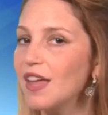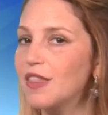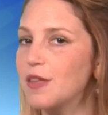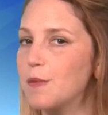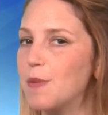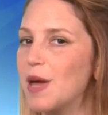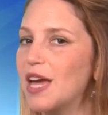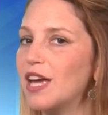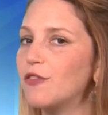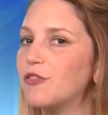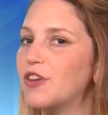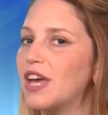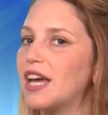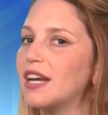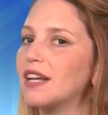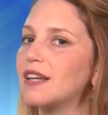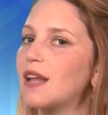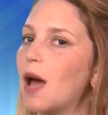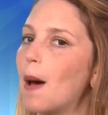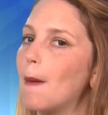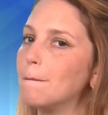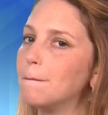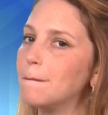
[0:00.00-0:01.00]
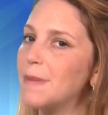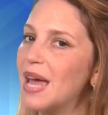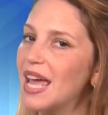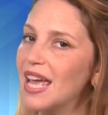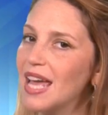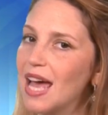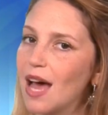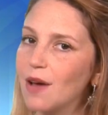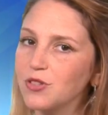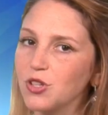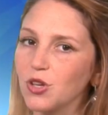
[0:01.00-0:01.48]
The Bank of Canada
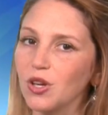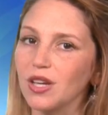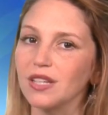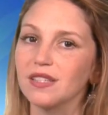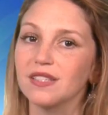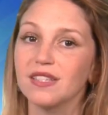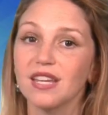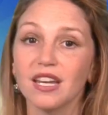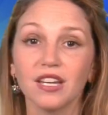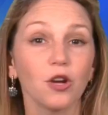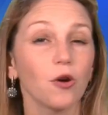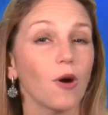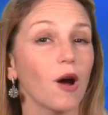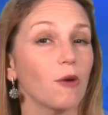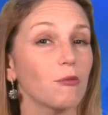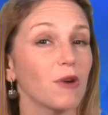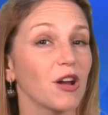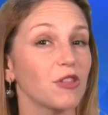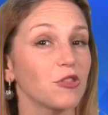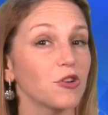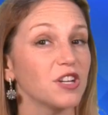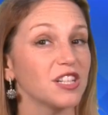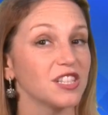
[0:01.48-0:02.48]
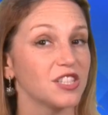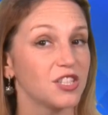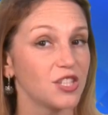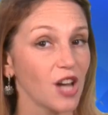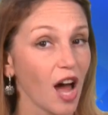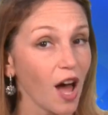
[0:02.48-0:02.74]
may have to continue a rather